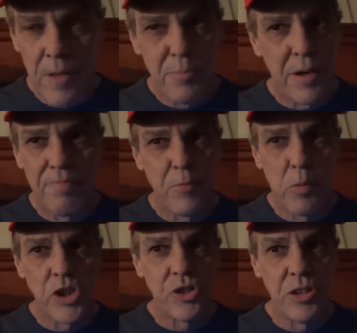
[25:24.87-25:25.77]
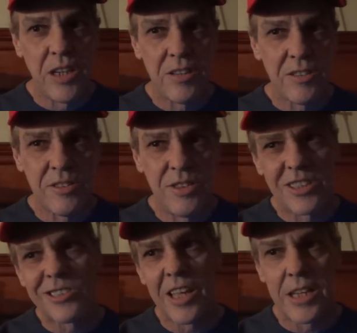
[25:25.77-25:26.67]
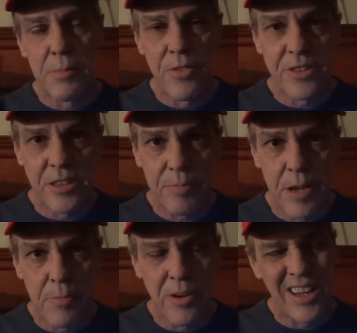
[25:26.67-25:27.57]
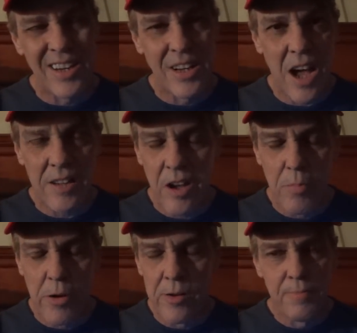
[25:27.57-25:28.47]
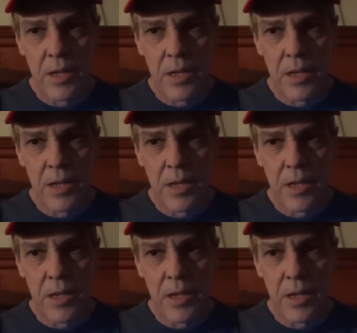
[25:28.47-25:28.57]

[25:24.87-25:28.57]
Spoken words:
But once you get this late in the month of September, getting into October,